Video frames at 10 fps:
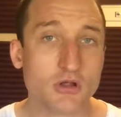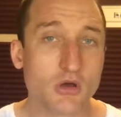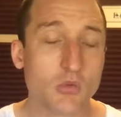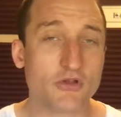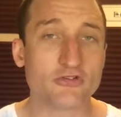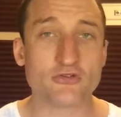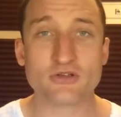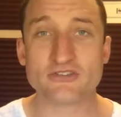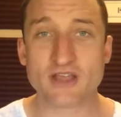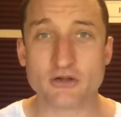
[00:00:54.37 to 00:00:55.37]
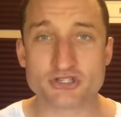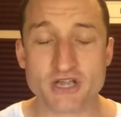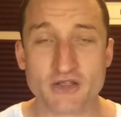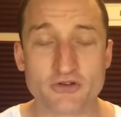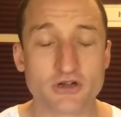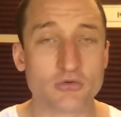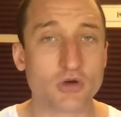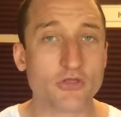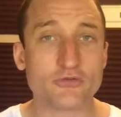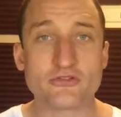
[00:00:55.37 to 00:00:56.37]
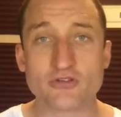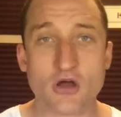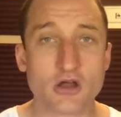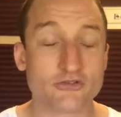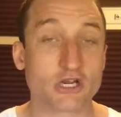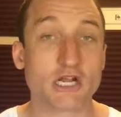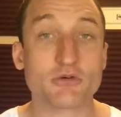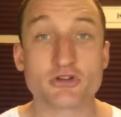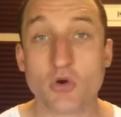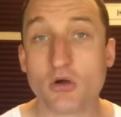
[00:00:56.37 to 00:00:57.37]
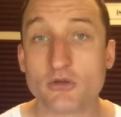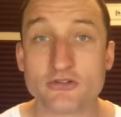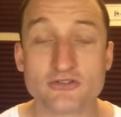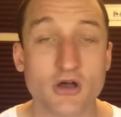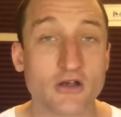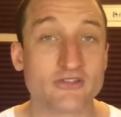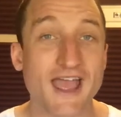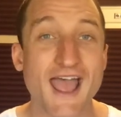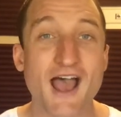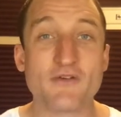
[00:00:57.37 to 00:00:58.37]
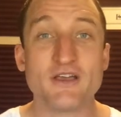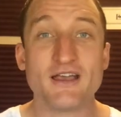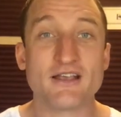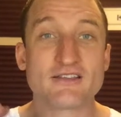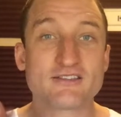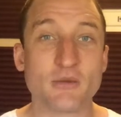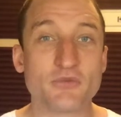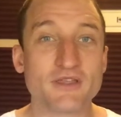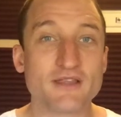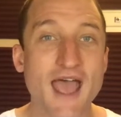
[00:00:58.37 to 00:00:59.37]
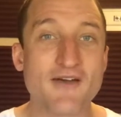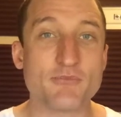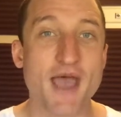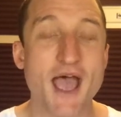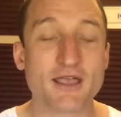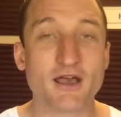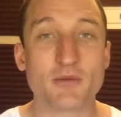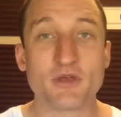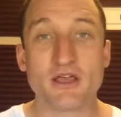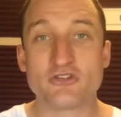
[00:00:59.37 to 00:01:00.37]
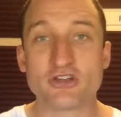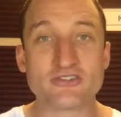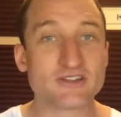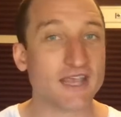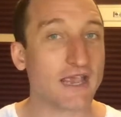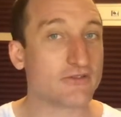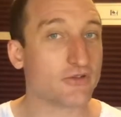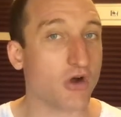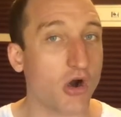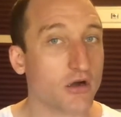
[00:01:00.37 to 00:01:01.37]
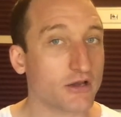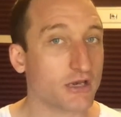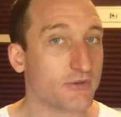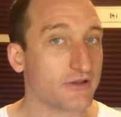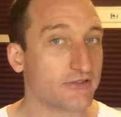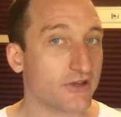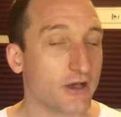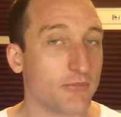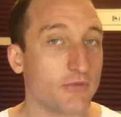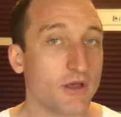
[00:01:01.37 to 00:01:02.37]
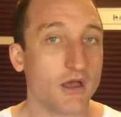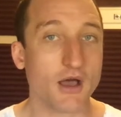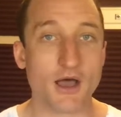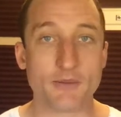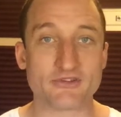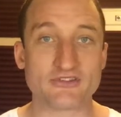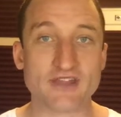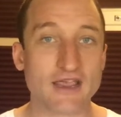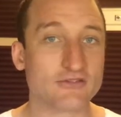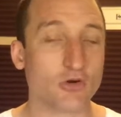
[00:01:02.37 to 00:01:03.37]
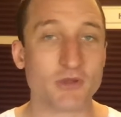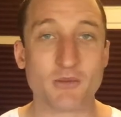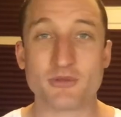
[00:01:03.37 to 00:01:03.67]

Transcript: When they're doing sound check, they're going to run through songs, they're going to record those songs to have something to have backup just in case that there are going to be some mistakes, or maybe the